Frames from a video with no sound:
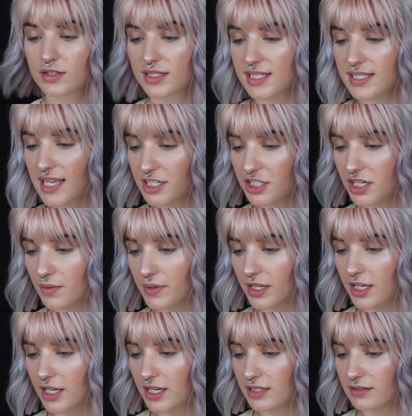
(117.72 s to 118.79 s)
So this is actually a
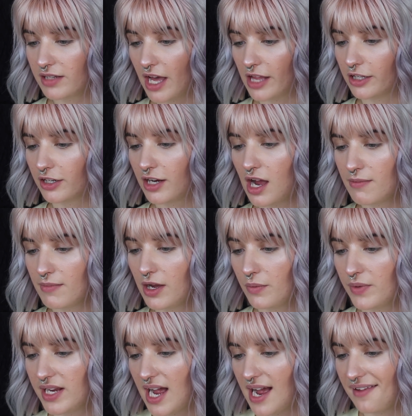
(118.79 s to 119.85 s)
really good color
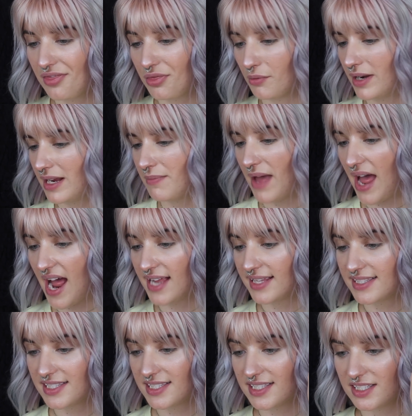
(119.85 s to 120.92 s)
combo. We got three
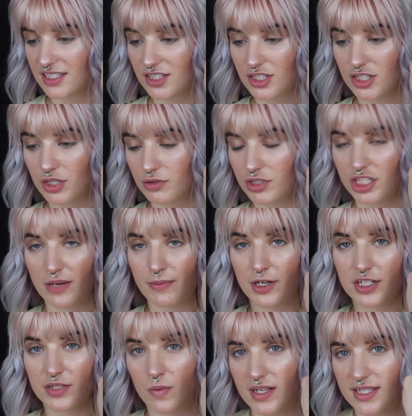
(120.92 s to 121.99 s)
mattes, two
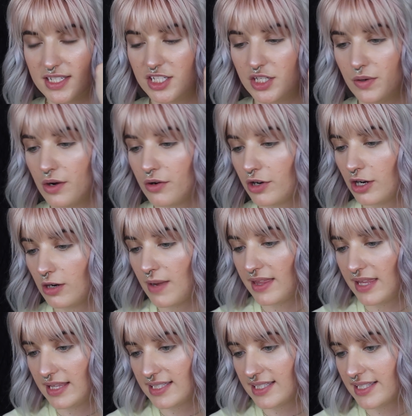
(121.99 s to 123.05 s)
shimmers, one's a duochrome.
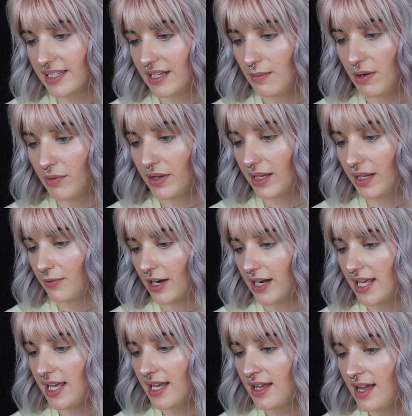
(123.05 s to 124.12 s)
I think this is gonna be
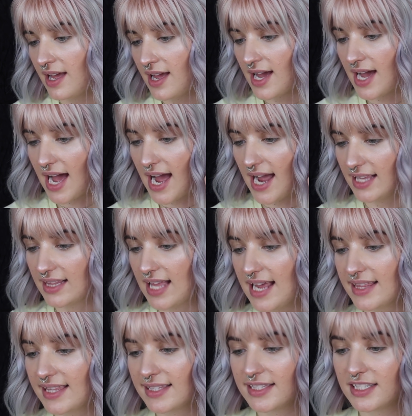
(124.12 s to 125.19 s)
pretty. I
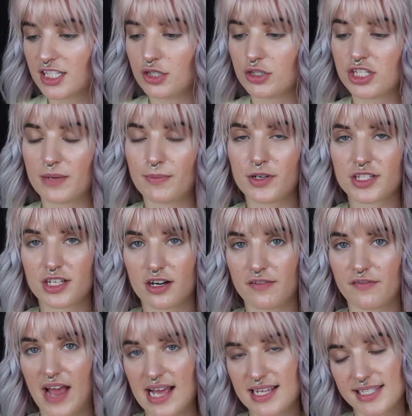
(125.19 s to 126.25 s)
like that the two shimmers
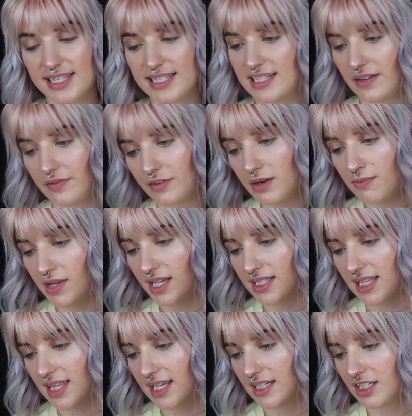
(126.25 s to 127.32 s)
are vastly different
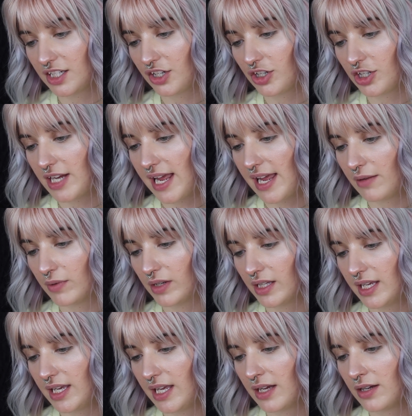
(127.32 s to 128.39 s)
because I think it could create a
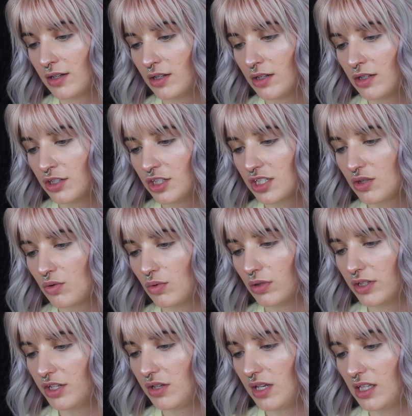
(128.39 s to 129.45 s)
really just
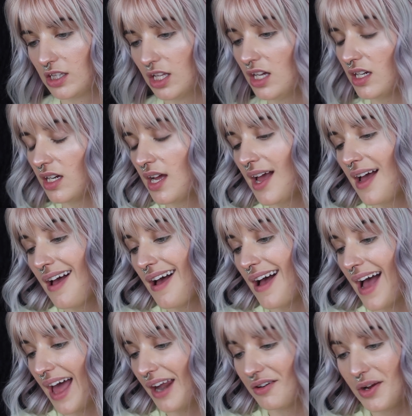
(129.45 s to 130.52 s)
cool and unique look.
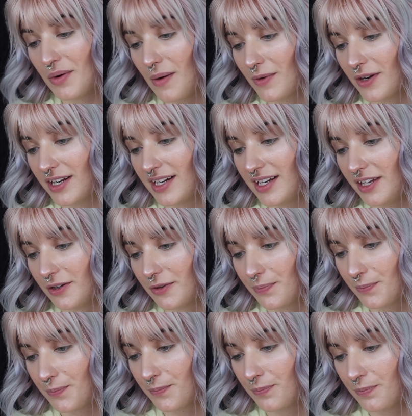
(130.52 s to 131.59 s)
I don't know what we're gonna do
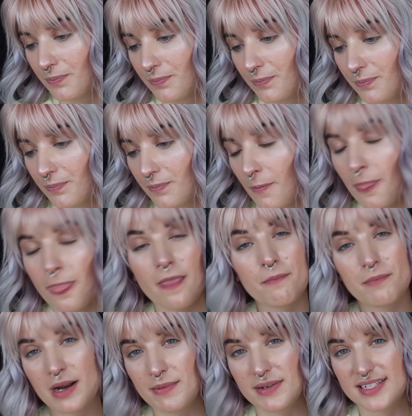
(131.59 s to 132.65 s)

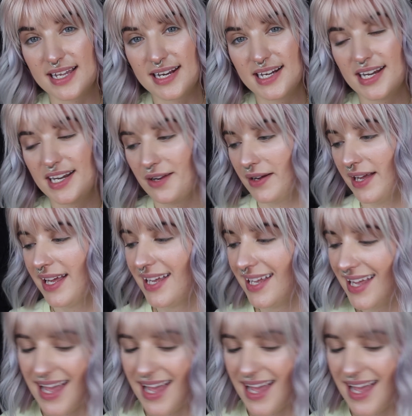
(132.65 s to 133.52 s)
but I'm excited to do it.